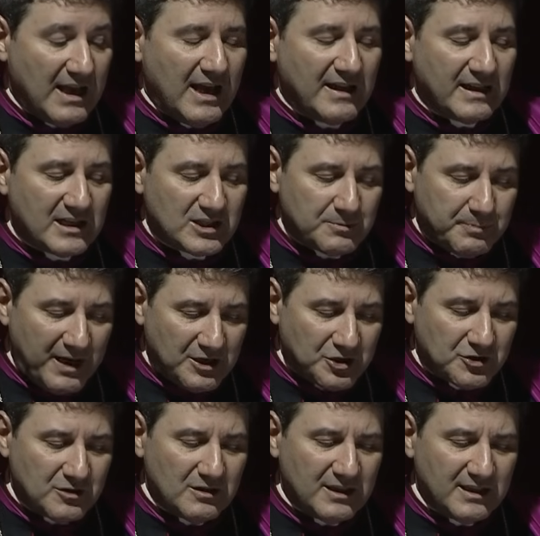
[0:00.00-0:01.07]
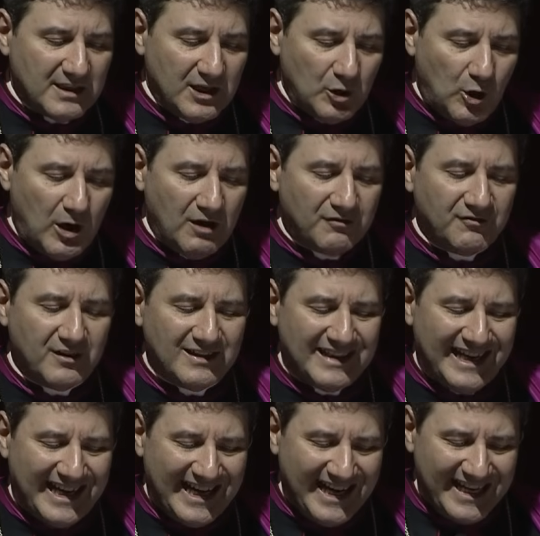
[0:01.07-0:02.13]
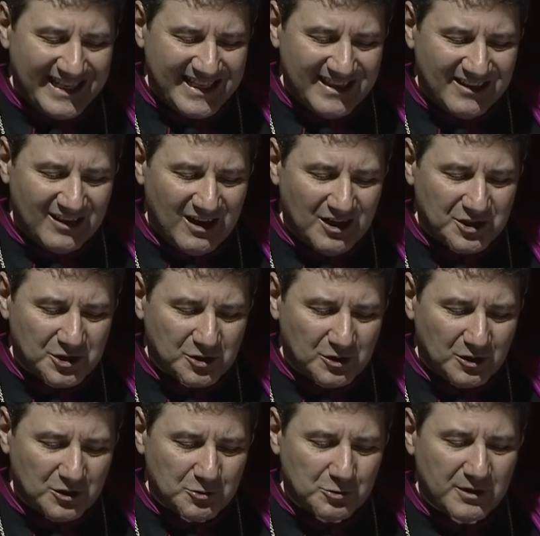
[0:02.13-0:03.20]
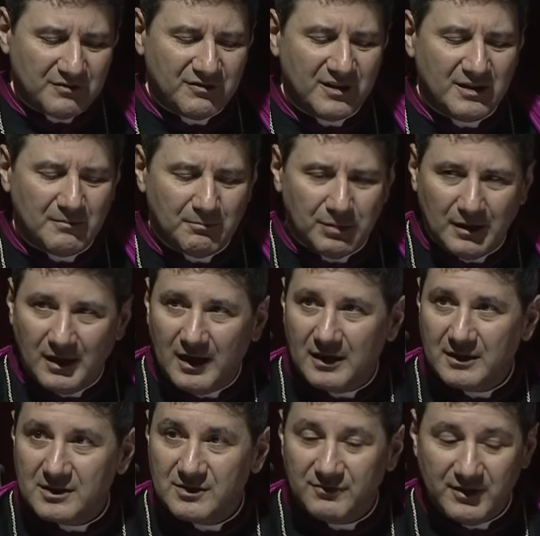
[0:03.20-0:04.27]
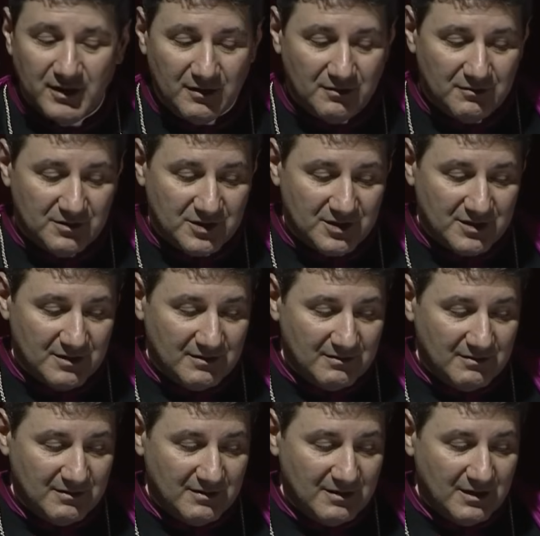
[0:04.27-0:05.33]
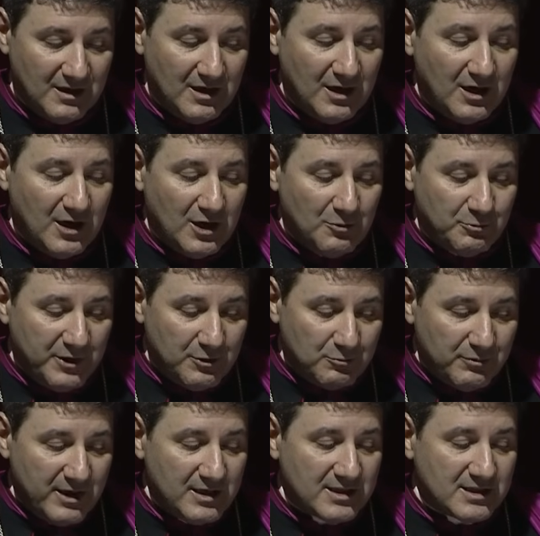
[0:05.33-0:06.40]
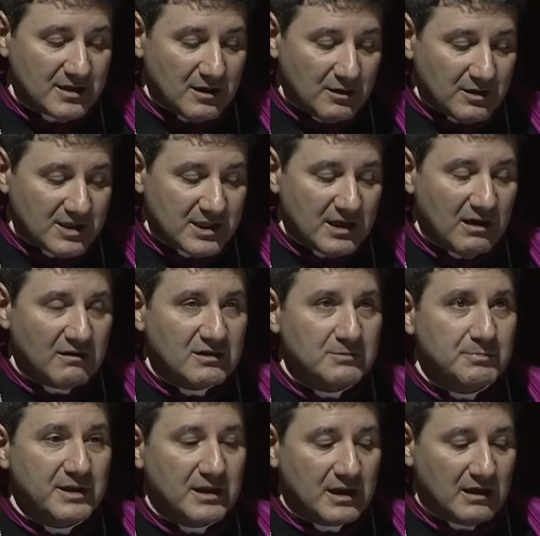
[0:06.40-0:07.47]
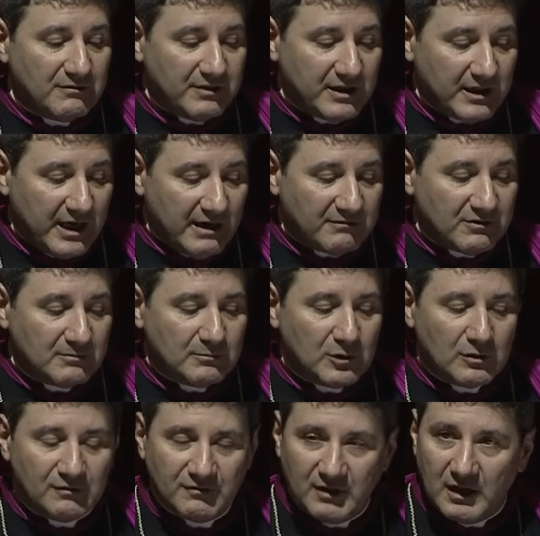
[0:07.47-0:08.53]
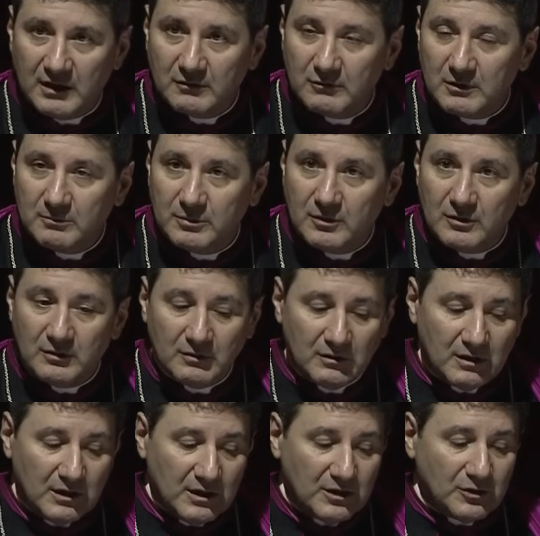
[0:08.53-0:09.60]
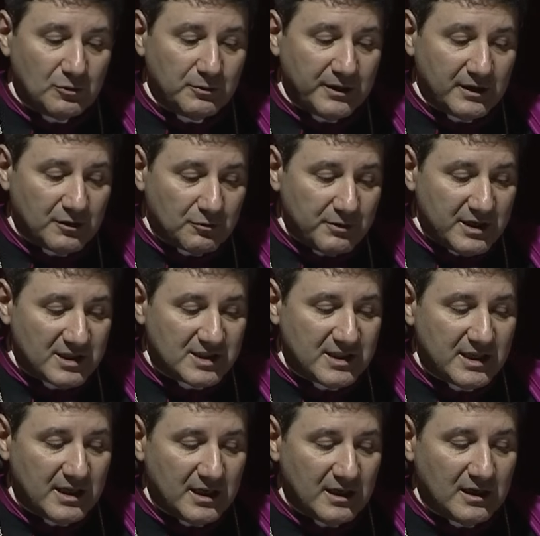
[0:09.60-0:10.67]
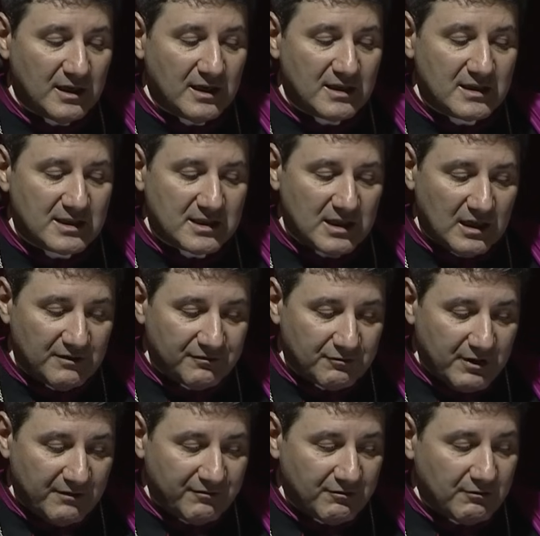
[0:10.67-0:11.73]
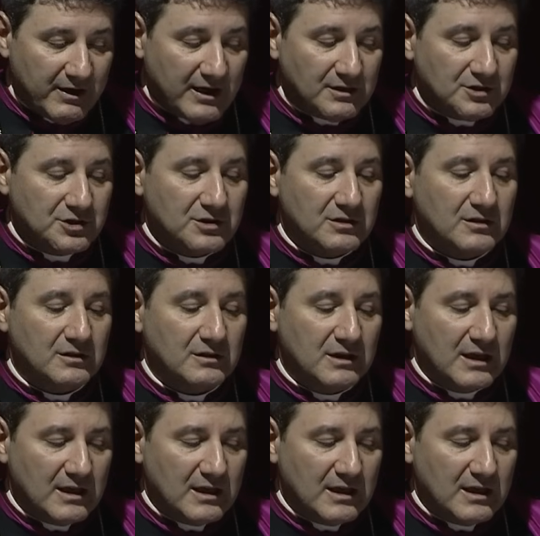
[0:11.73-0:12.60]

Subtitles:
and especially in the often ideological-driven blogospheres, we risk ourselves becoming ever more vulnerable to increasing self-referential,